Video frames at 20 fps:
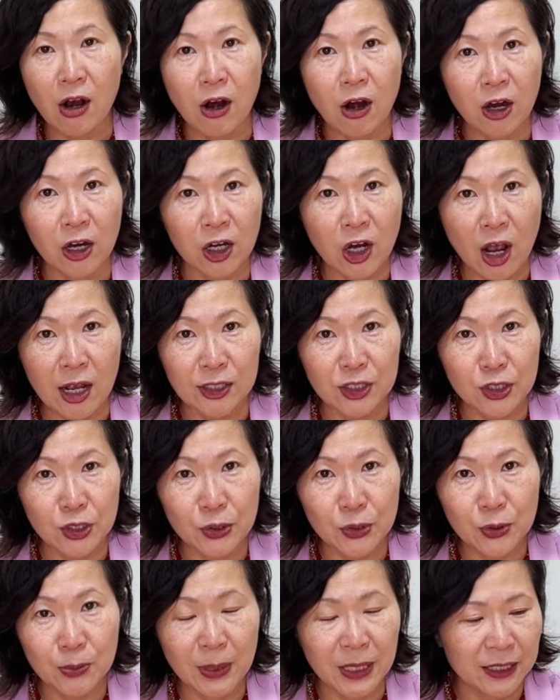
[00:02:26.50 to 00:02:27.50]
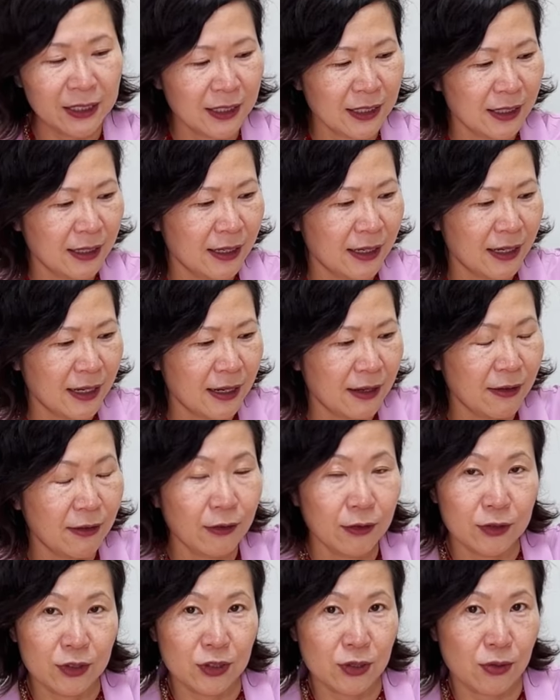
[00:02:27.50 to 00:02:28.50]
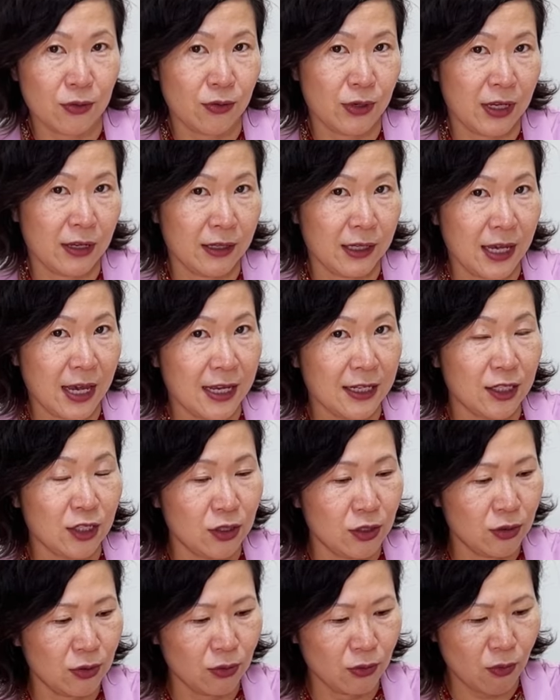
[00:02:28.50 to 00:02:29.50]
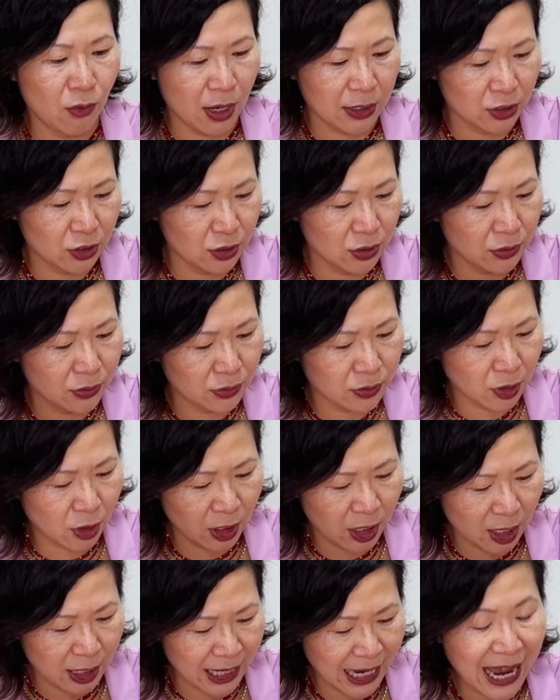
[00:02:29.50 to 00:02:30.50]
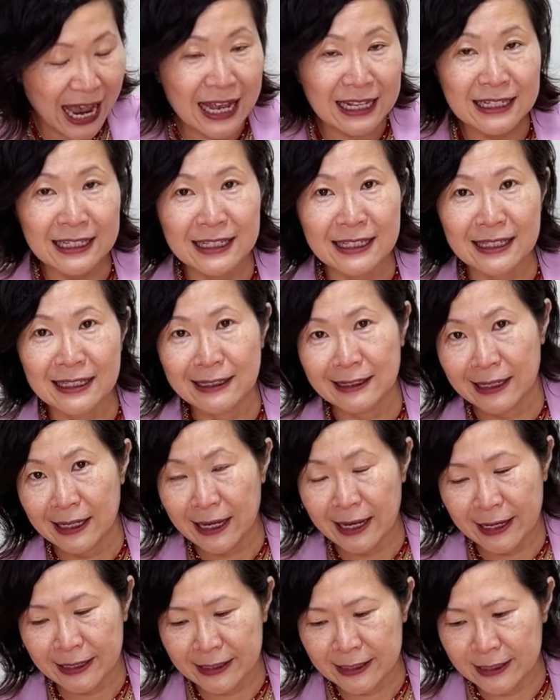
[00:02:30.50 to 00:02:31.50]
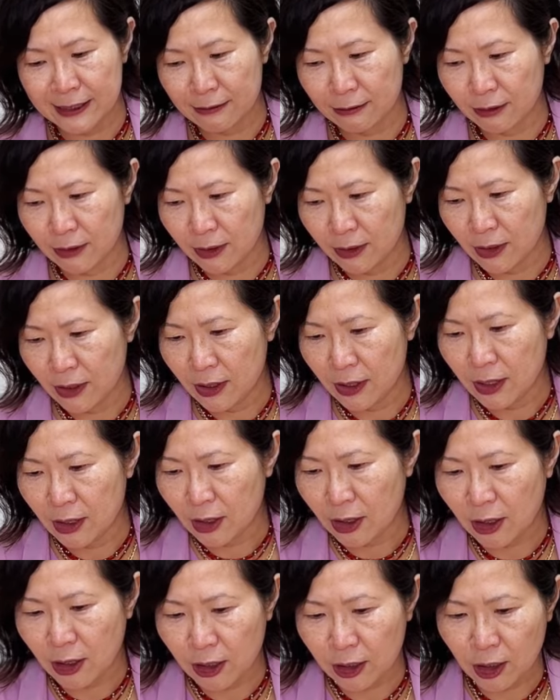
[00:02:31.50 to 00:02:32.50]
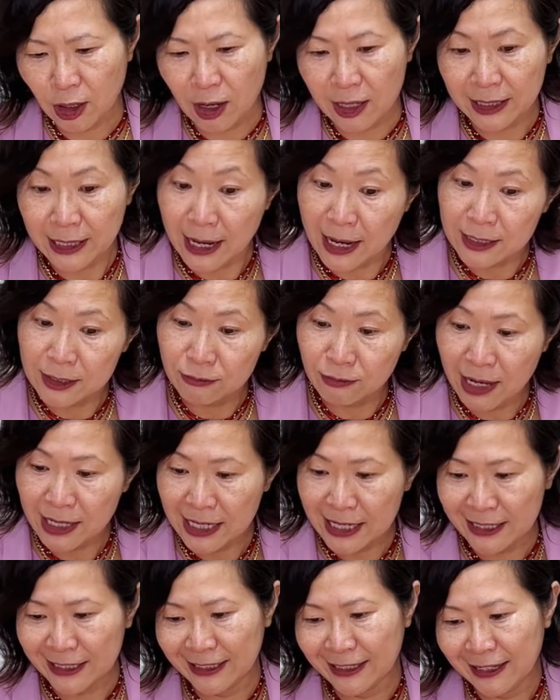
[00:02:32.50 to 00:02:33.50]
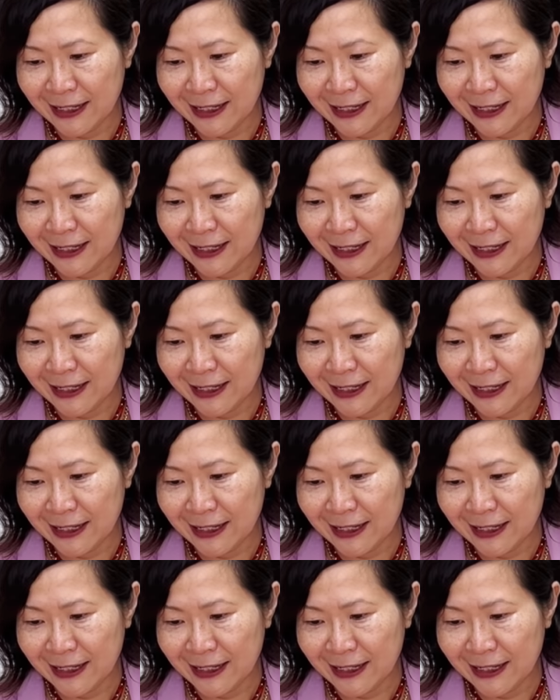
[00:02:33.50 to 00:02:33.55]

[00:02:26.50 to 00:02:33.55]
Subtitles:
argon tube, so in case you want to use argon gas, it's argon gas ready.